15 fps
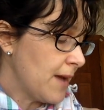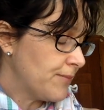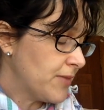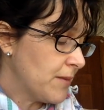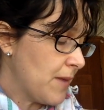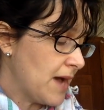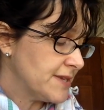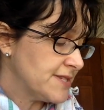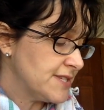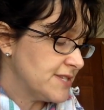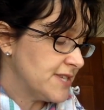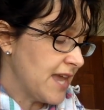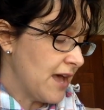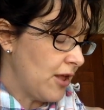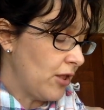the bosses
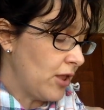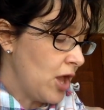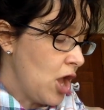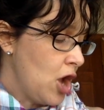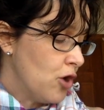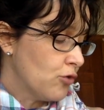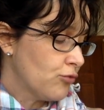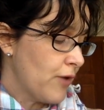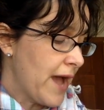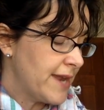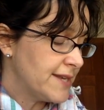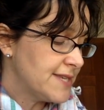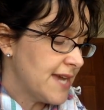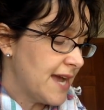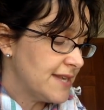yell.
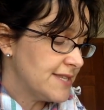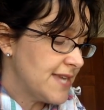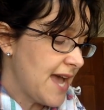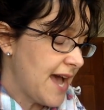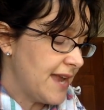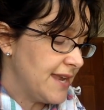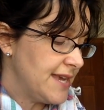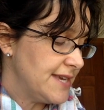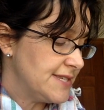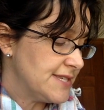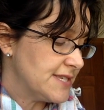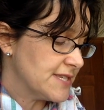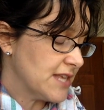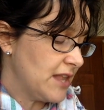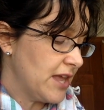Rat-a-tat-tat,
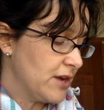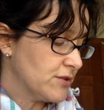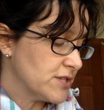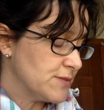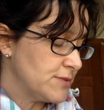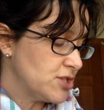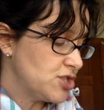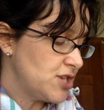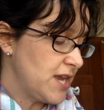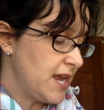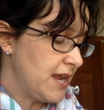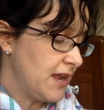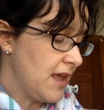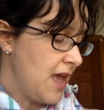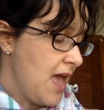hisses Clara's
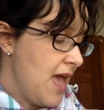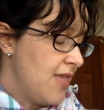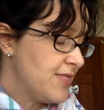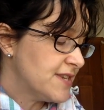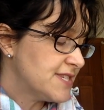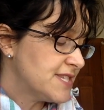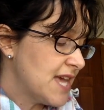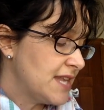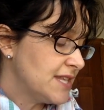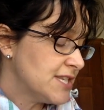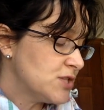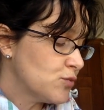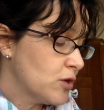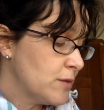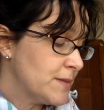machine. The
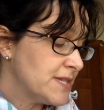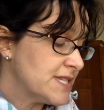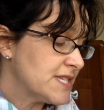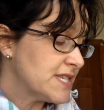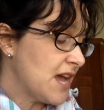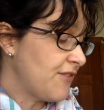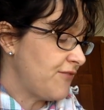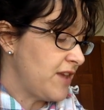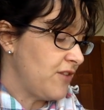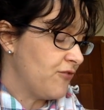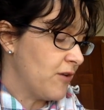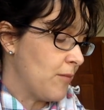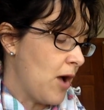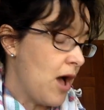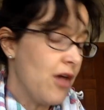sunless room is stuffy
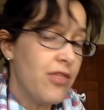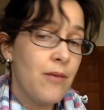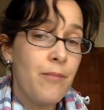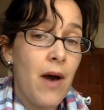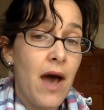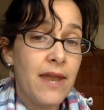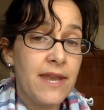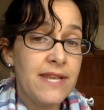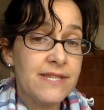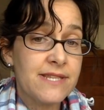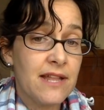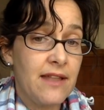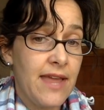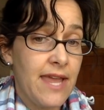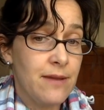from all the bodies
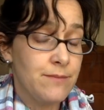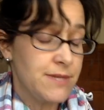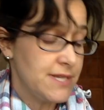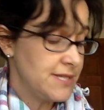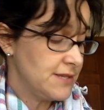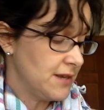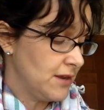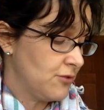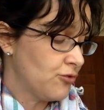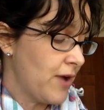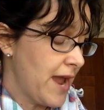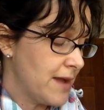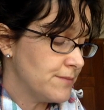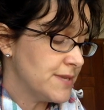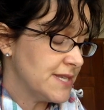crammed
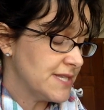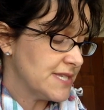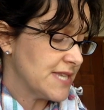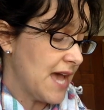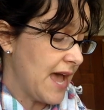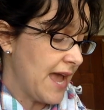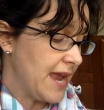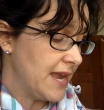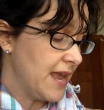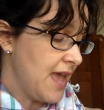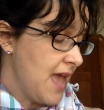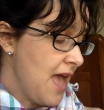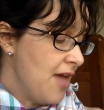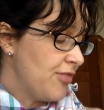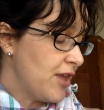inside.
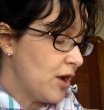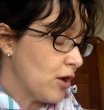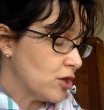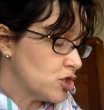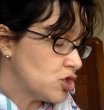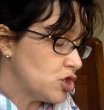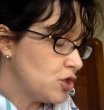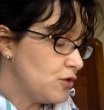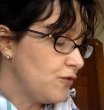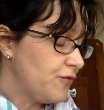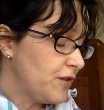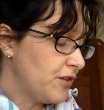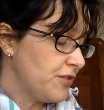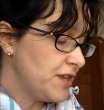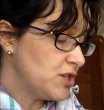There are 2
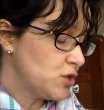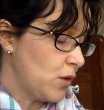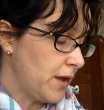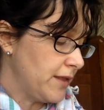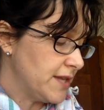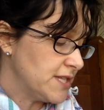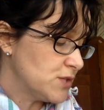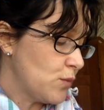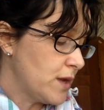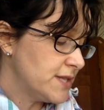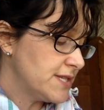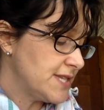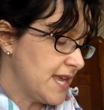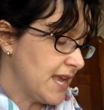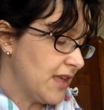filthy toilets, 1
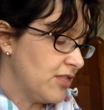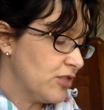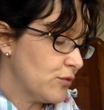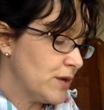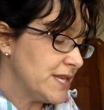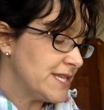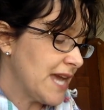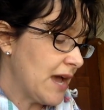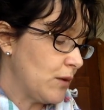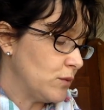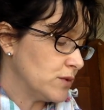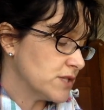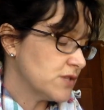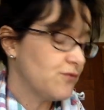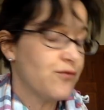sink, and 3
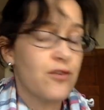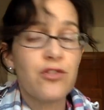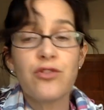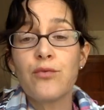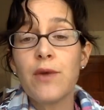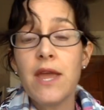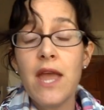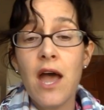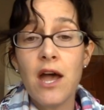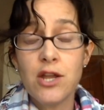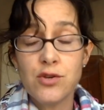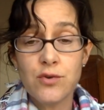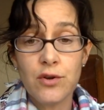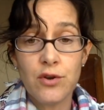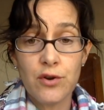towels for
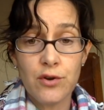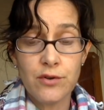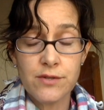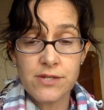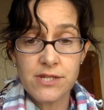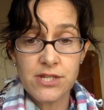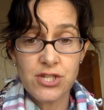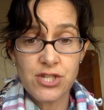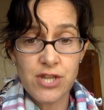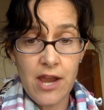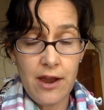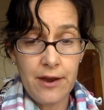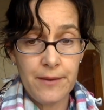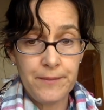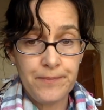300 girls to
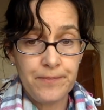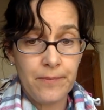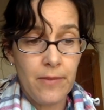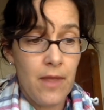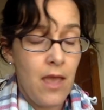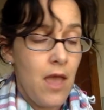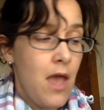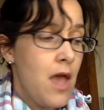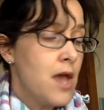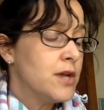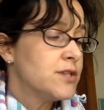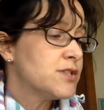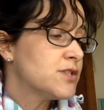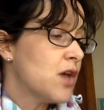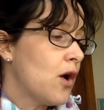share.
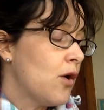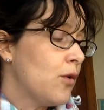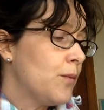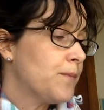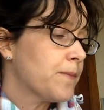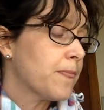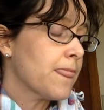So